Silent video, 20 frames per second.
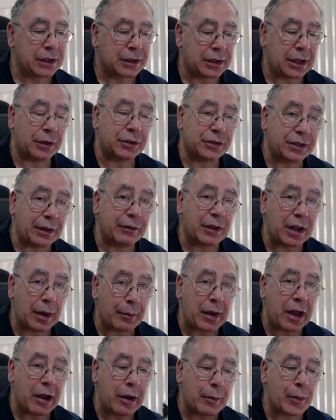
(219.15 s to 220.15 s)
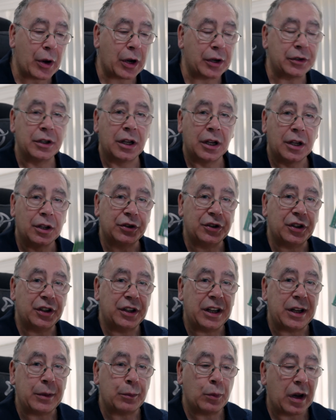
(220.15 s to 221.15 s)
So something to bear in mind. So you
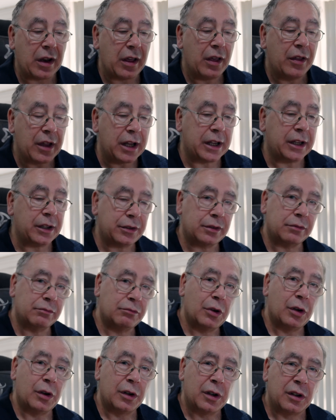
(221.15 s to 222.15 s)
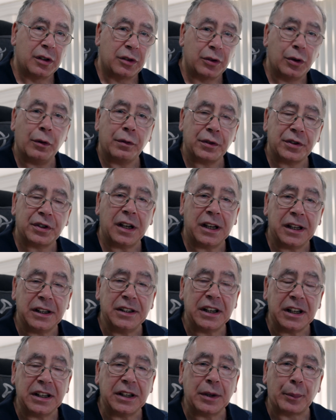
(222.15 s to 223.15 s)
need one of these. You obviously
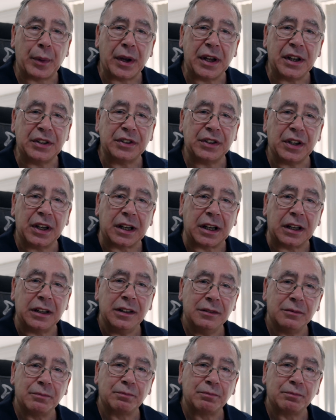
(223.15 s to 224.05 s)
need a PC.